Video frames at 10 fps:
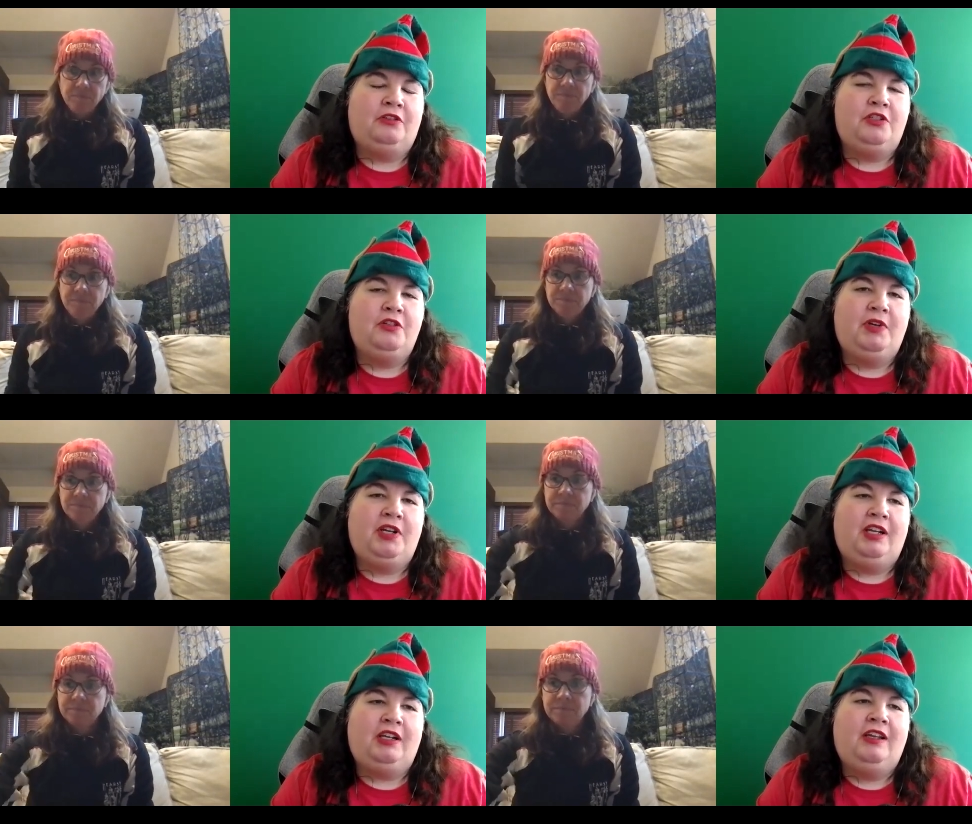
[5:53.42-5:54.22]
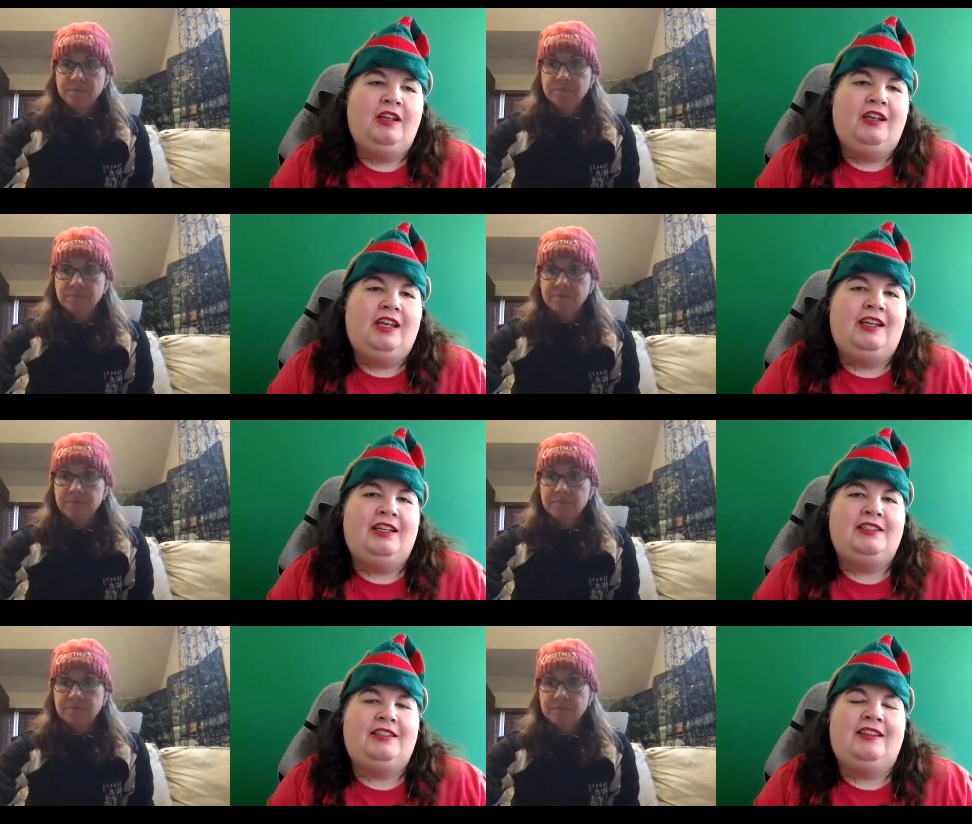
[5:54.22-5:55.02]
Speaker 1: are doing
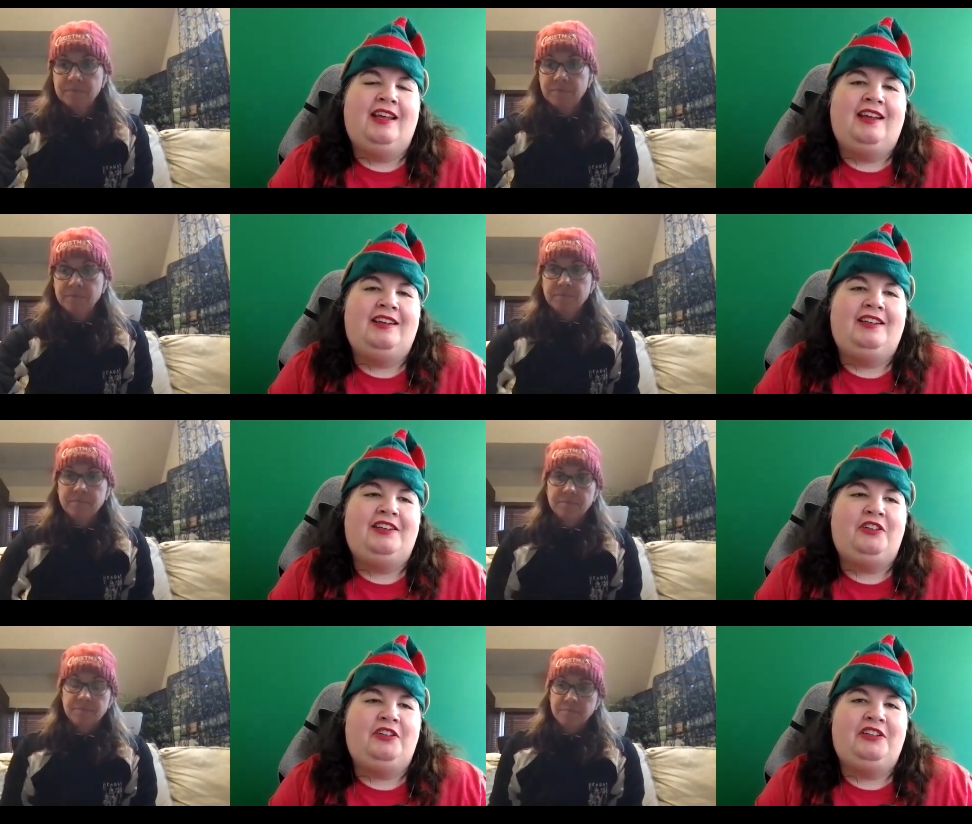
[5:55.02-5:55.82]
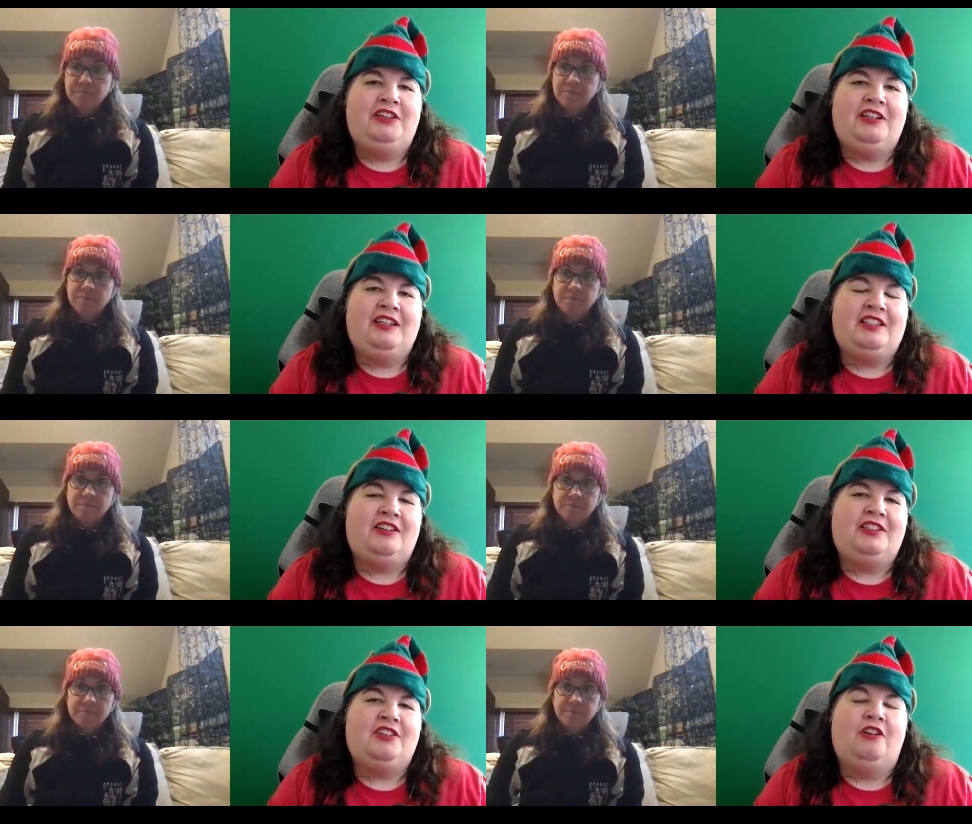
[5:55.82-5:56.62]
is that it's
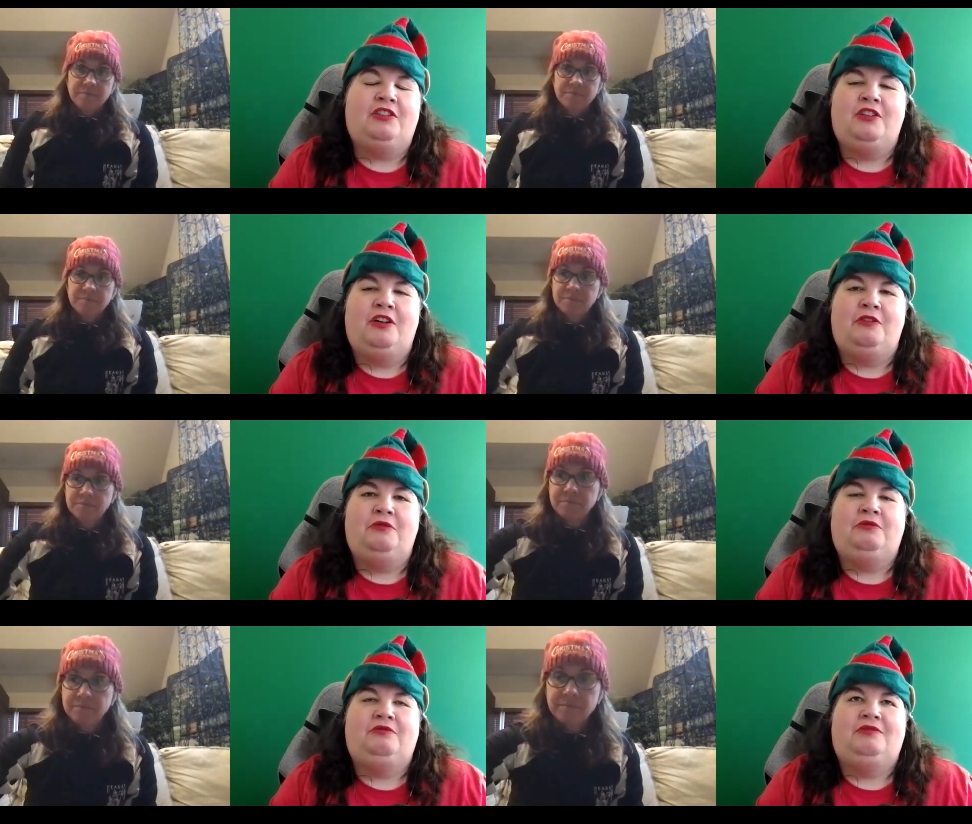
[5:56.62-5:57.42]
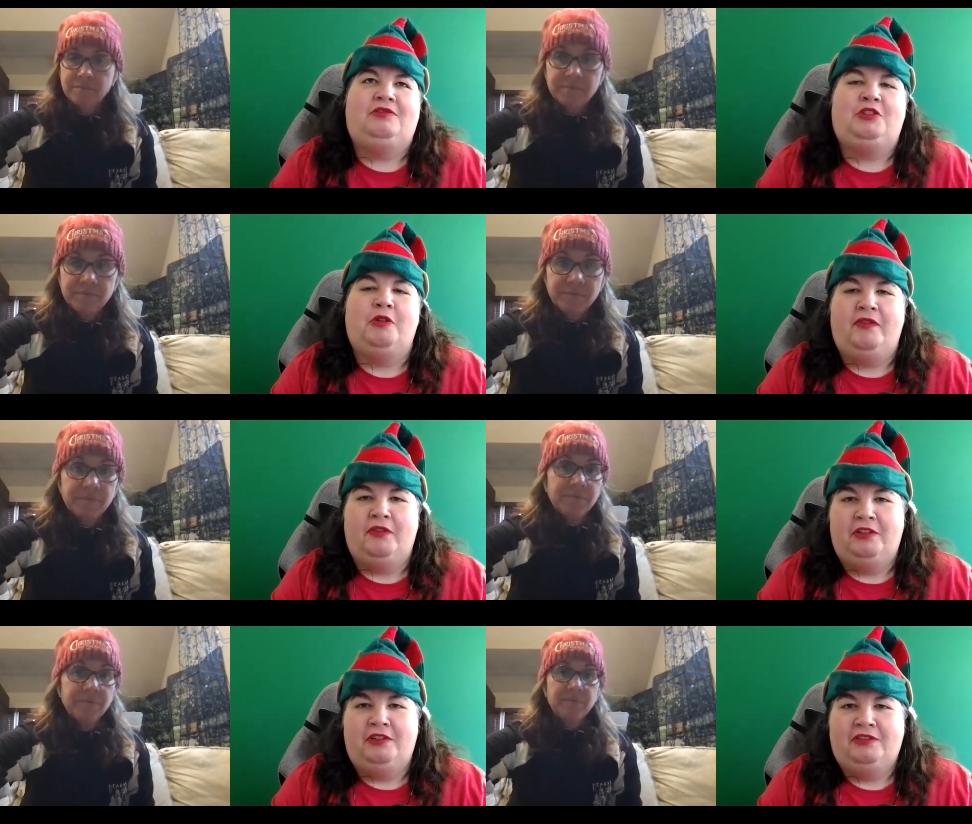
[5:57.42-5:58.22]
it's also
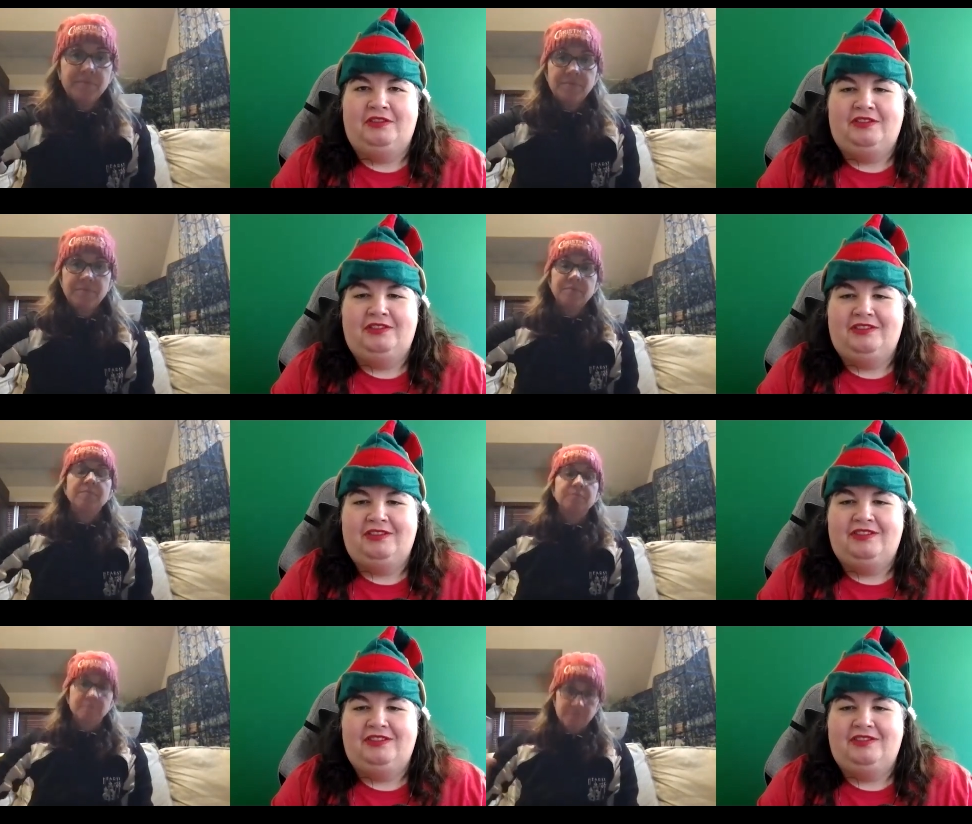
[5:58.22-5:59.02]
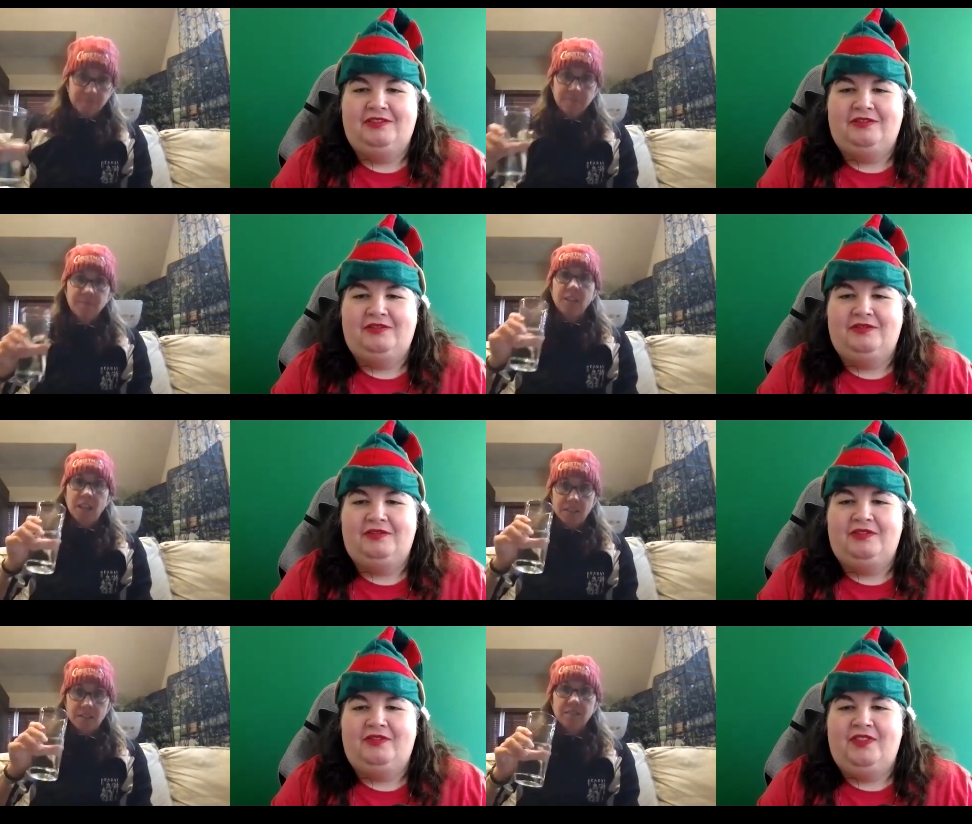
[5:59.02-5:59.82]
joyful.
Speaker 2: Mm-hmm.
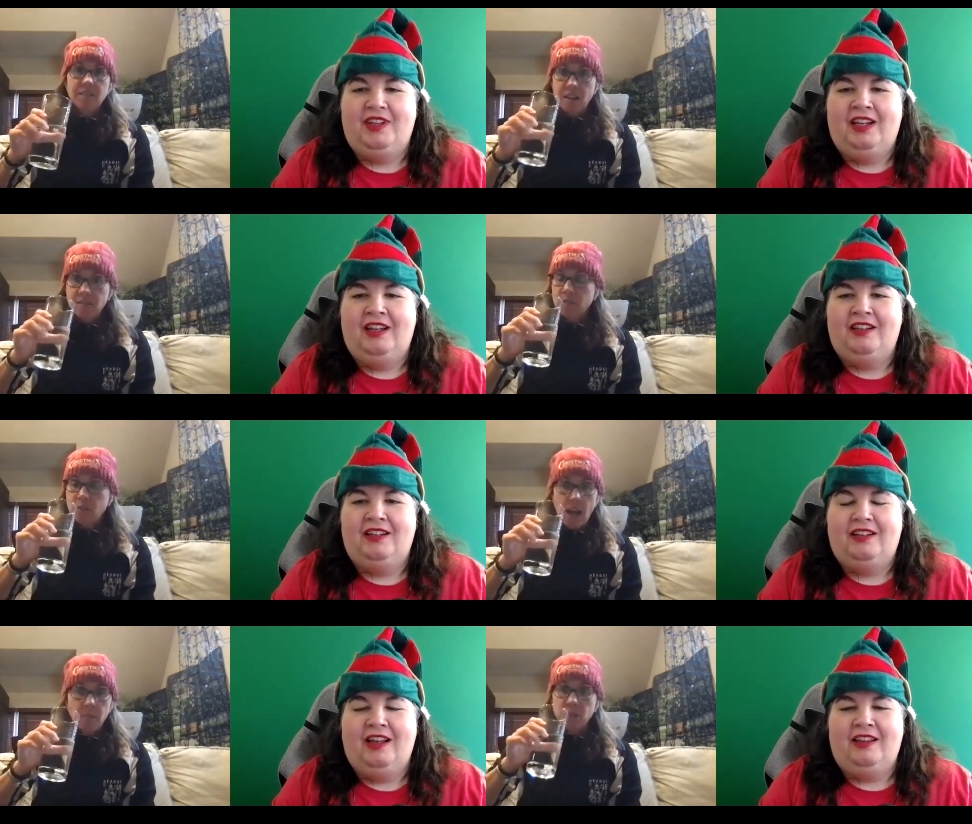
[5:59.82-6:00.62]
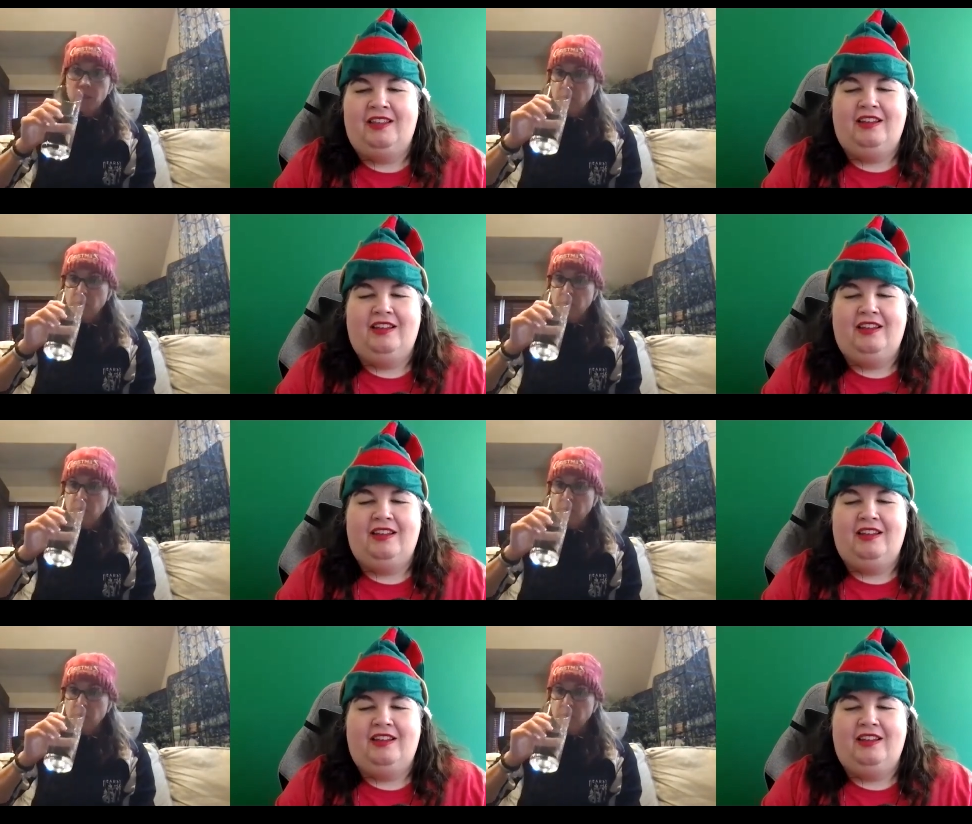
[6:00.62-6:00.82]
Yes, and,